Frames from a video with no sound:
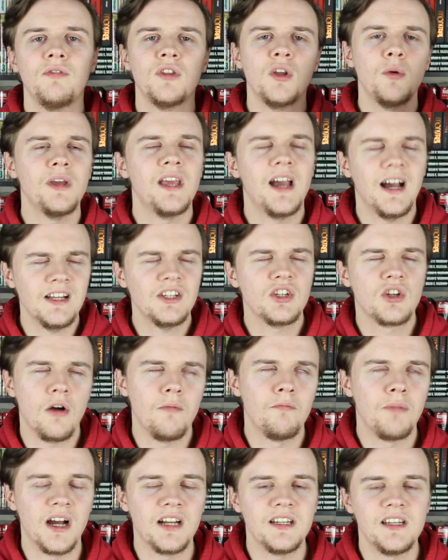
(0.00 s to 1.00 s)
even though he has
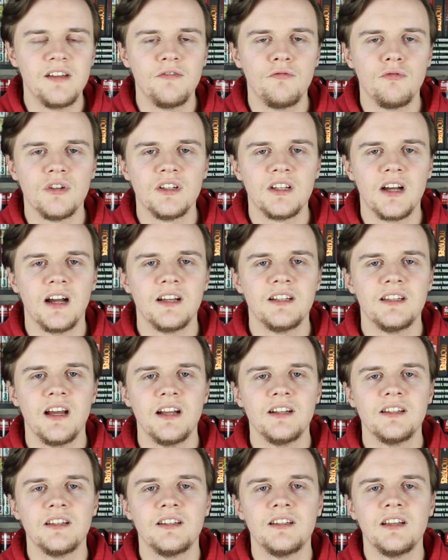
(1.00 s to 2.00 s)
gone by different
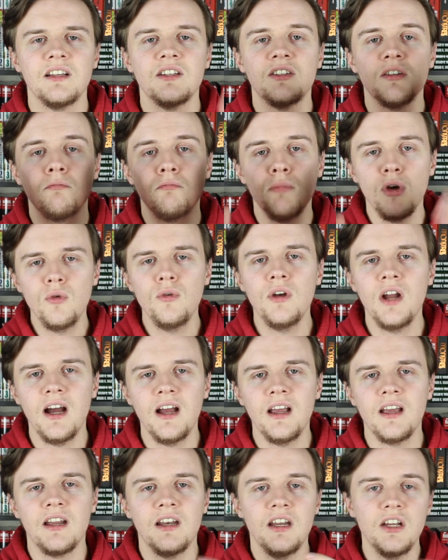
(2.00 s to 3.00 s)
identities, Moon
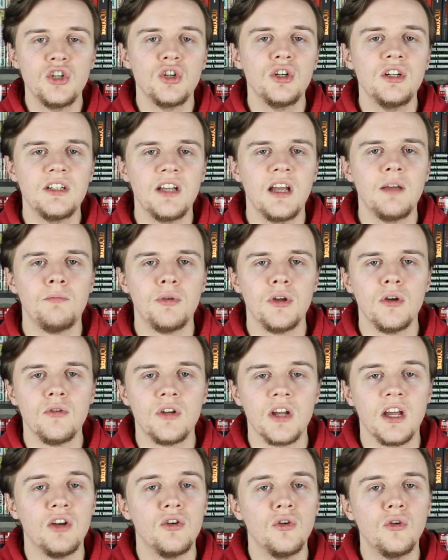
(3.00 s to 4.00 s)
Knight initially debuted
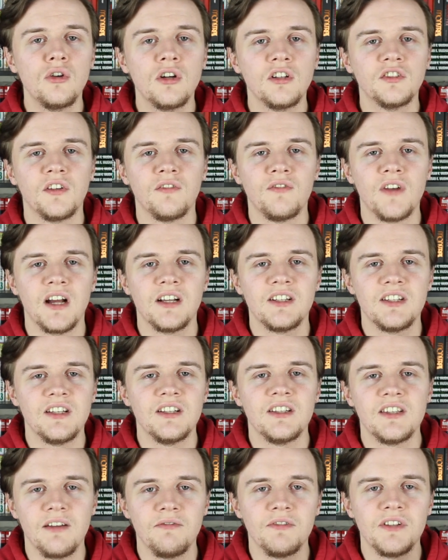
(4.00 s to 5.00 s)
in August of
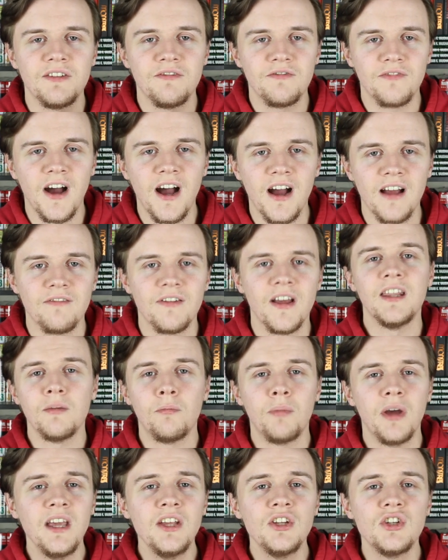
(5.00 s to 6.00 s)
1975 in the
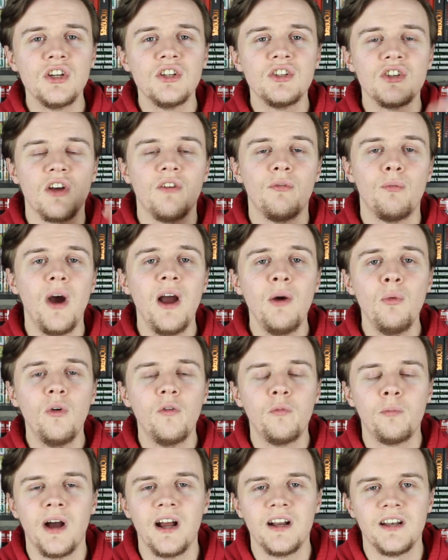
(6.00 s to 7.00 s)
pages of
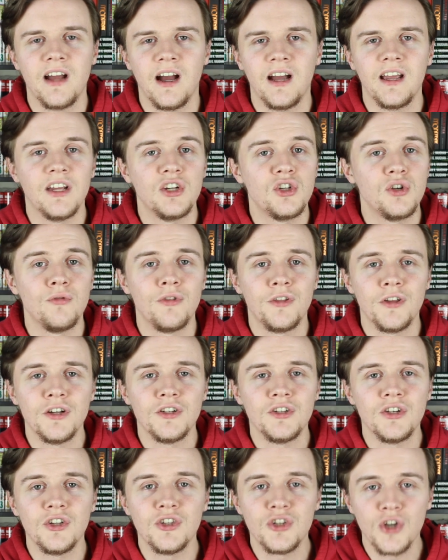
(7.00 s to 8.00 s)
Werewolf by Night issue
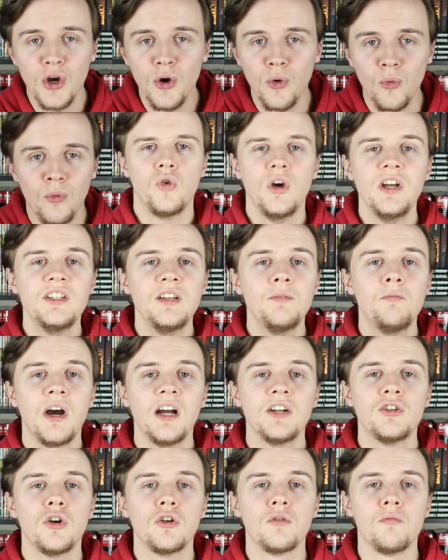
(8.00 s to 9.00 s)
32. Created
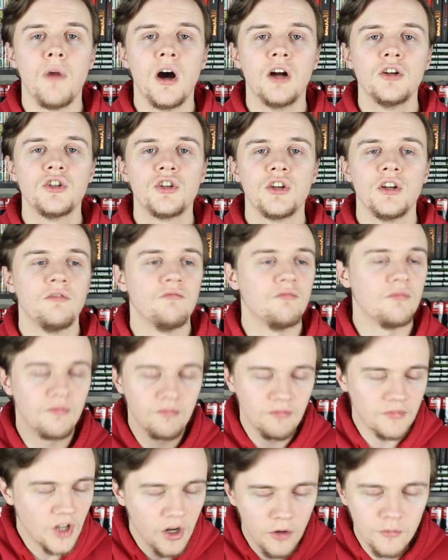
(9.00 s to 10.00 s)
by Doug Moench, and
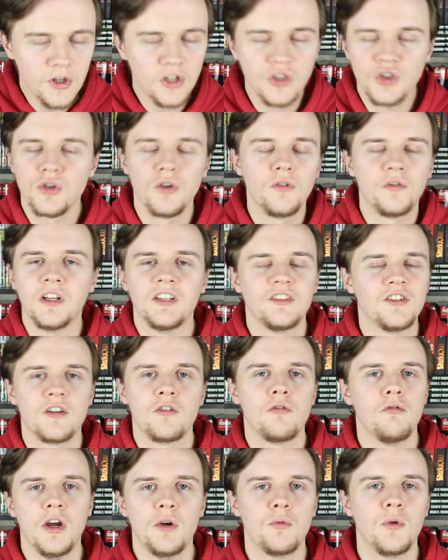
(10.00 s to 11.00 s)
no, I'm not sure if that's the
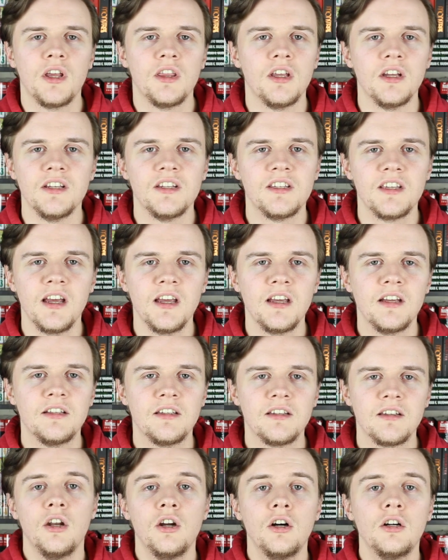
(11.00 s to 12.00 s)
correct way that you say
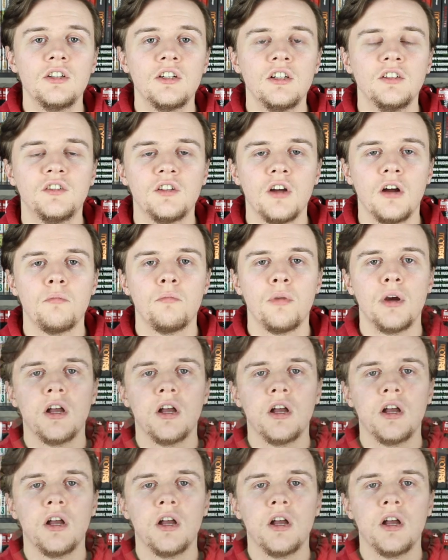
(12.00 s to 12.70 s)
it. An artist Don